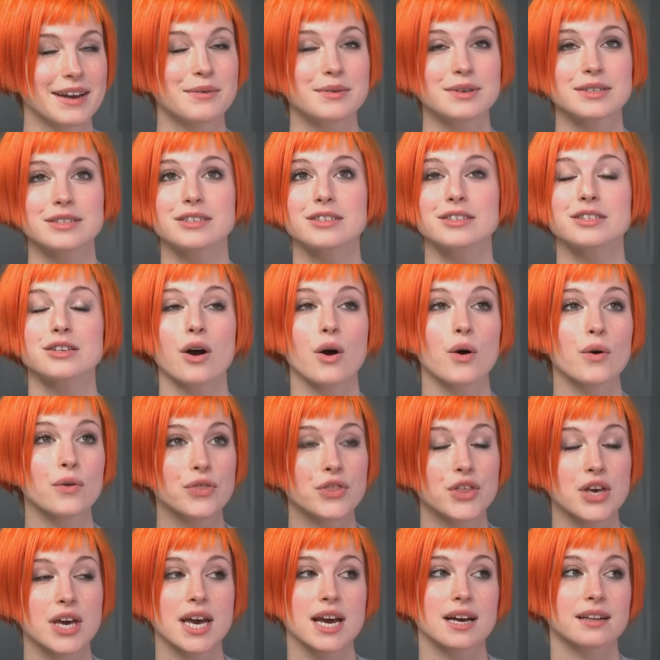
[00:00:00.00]
it was so
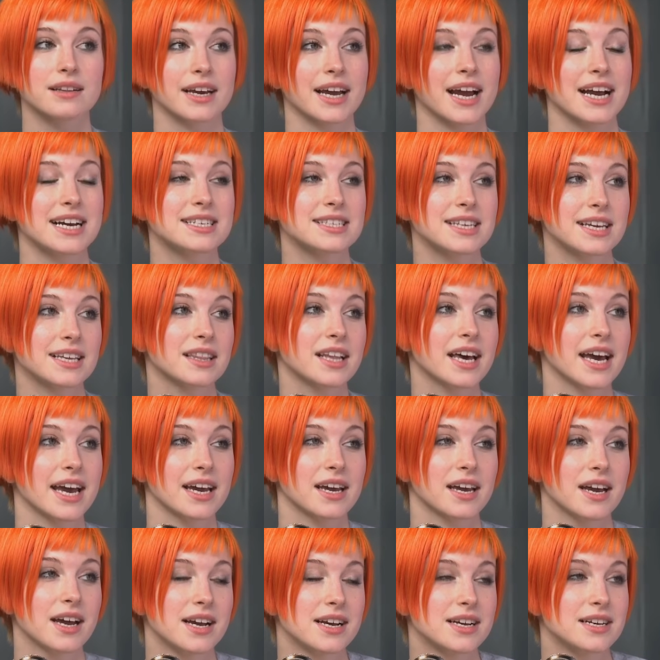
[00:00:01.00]
thick. Like I said
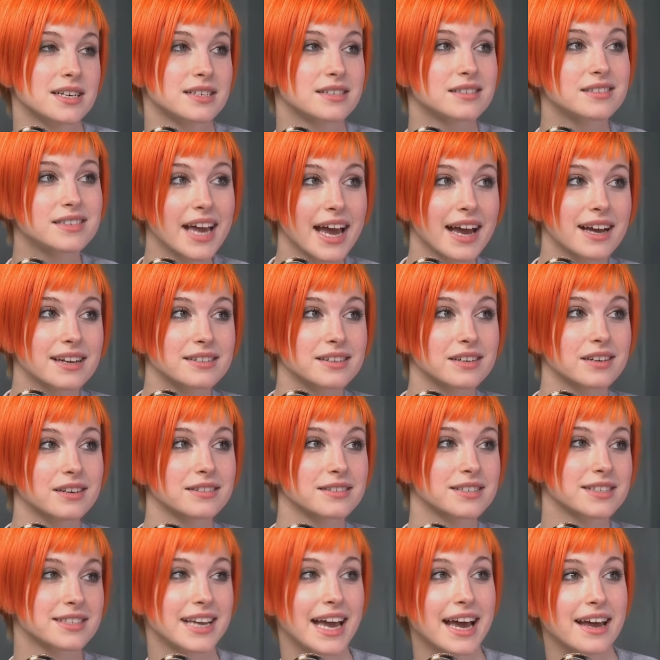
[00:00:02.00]
like Santa
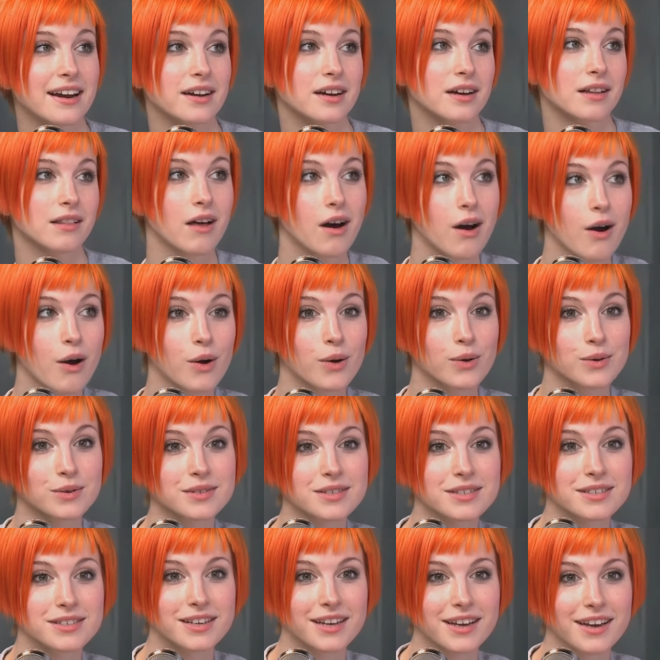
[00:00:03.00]
Santa
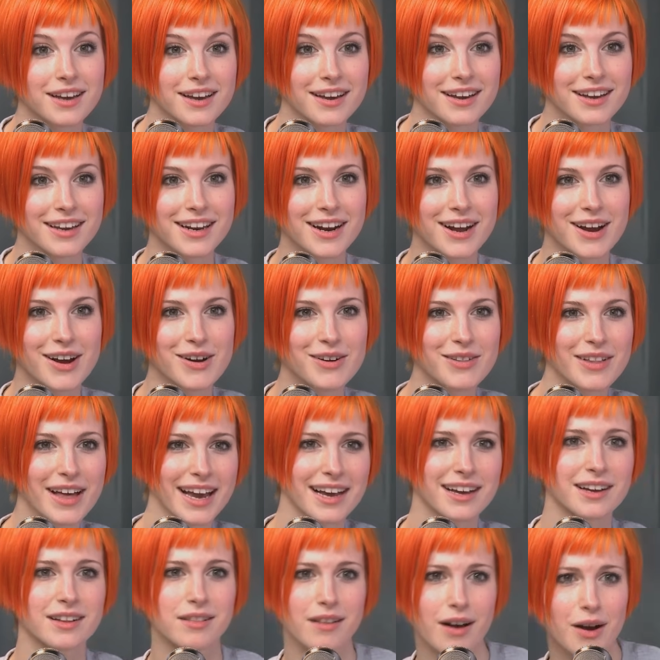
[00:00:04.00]
Claus, uh-huh. right. you know,
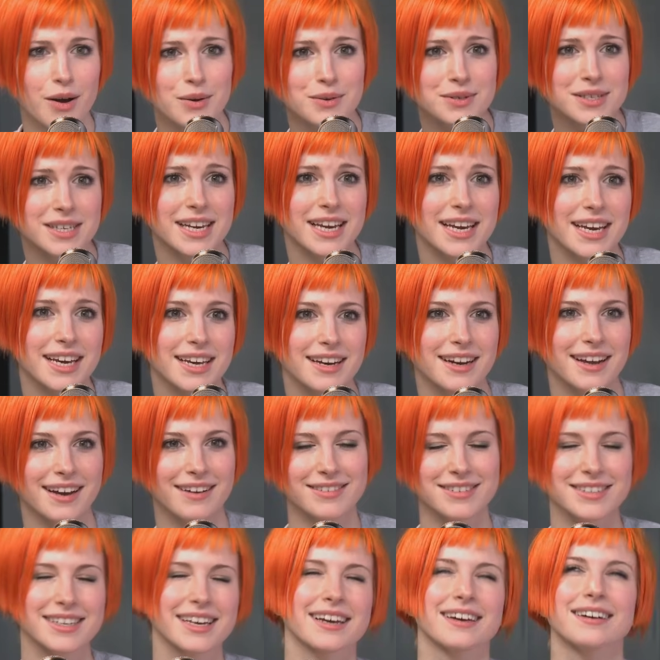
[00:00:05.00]
like closet. I
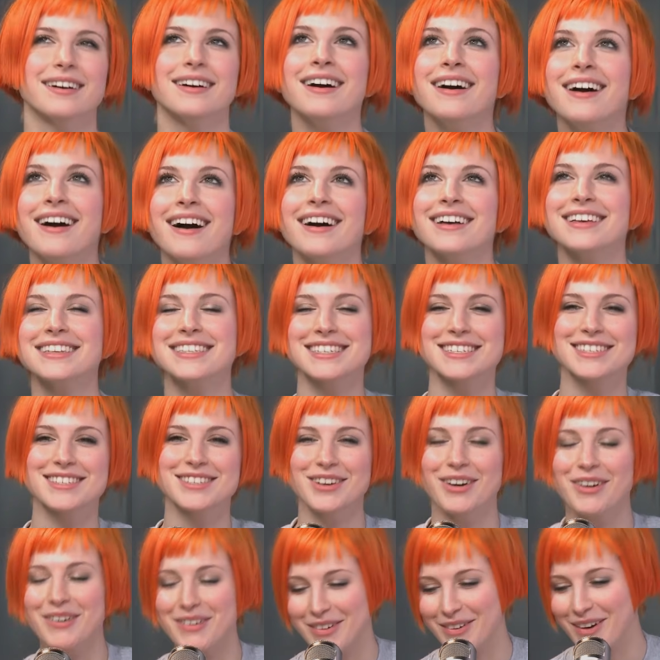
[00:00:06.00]
was like, oh, this is
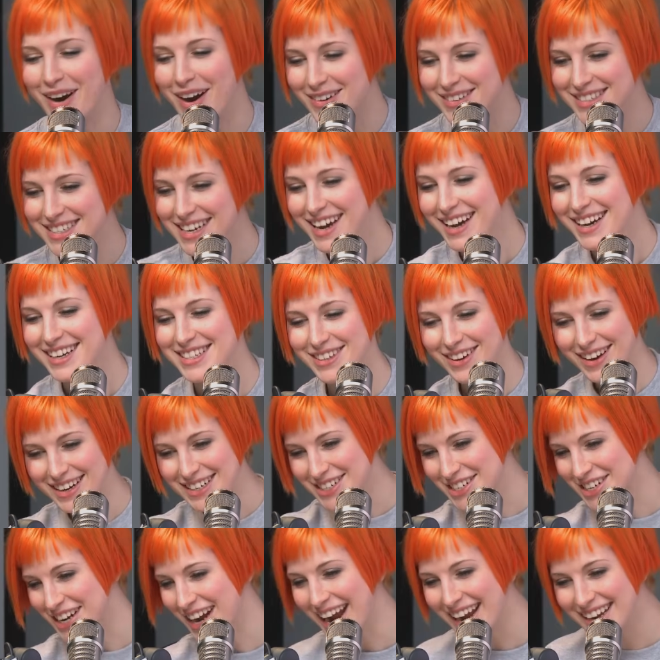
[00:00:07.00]
so gross. So I
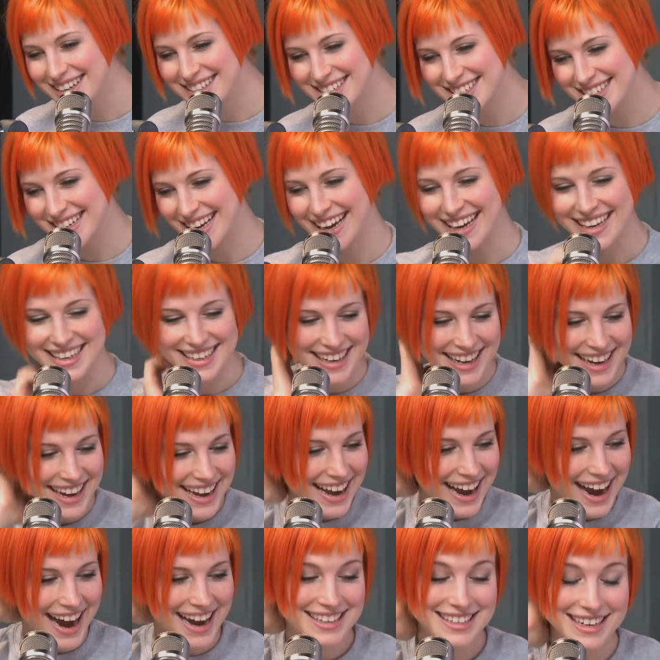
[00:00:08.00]
changed it.
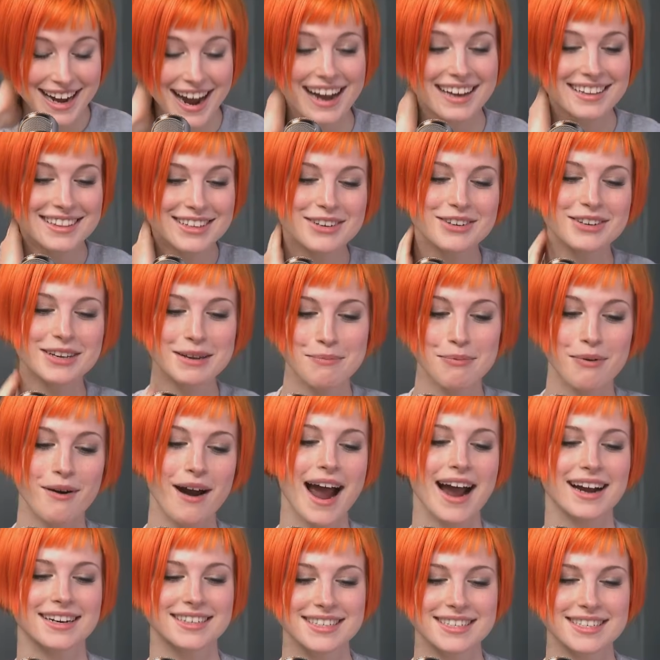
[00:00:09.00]
I, I literally
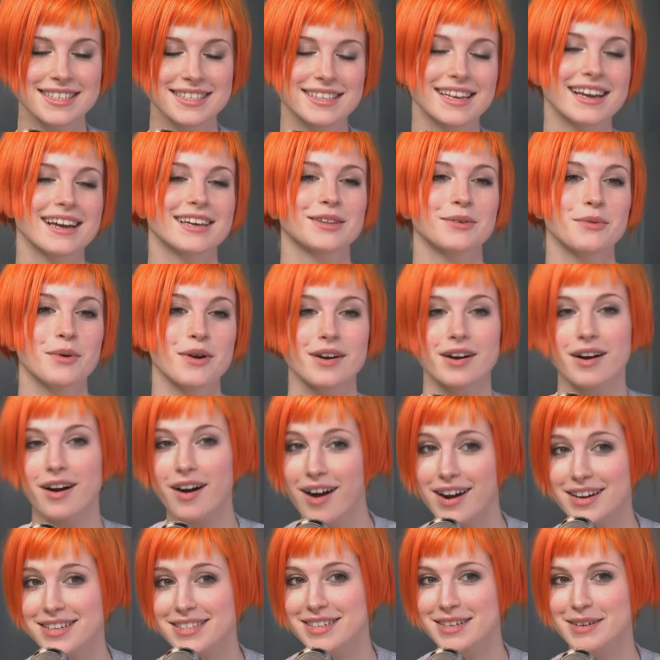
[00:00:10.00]
practiced saying the word
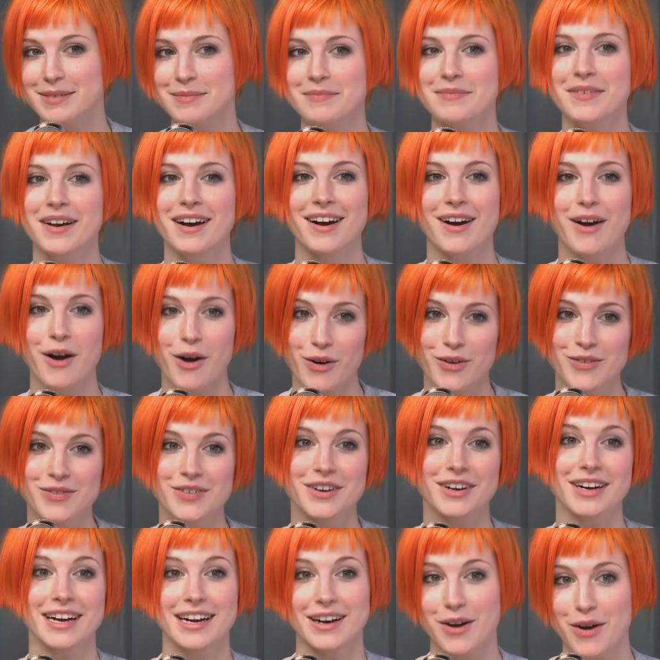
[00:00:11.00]
awesome
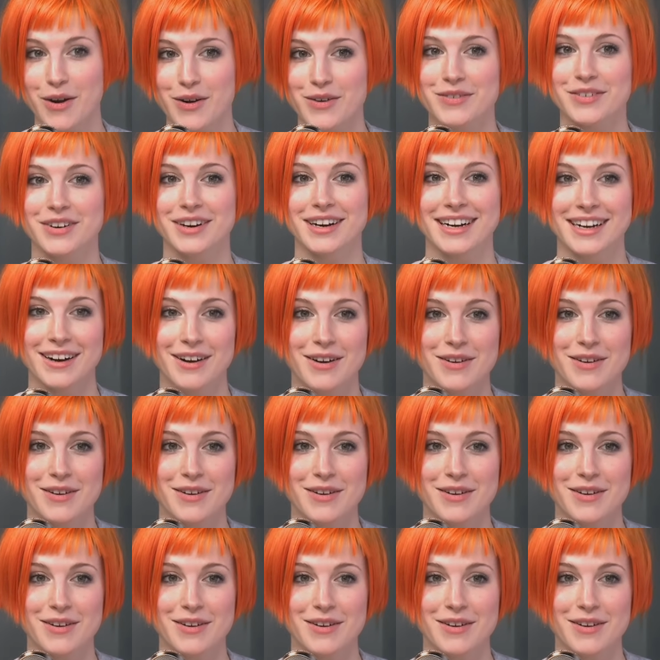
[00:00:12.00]
over and over. How did